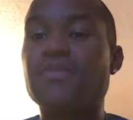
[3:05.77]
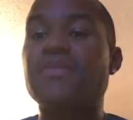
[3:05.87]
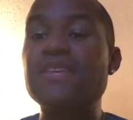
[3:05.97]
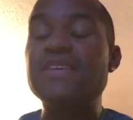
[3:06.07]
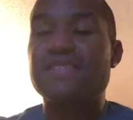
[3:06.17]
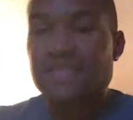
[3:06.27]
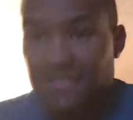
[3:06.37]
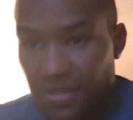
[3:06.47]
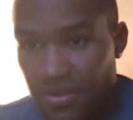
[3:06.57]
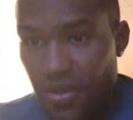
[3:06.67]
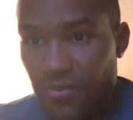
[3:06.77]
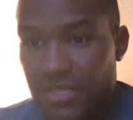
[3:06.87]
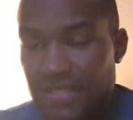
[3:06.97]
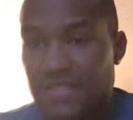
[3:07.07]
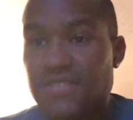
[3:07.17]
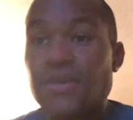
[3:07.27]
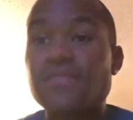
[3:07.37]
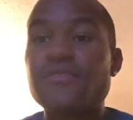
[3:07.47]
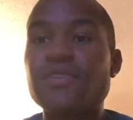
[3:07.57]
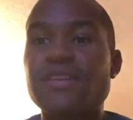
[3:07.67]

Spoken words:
this is going to go with it. So if you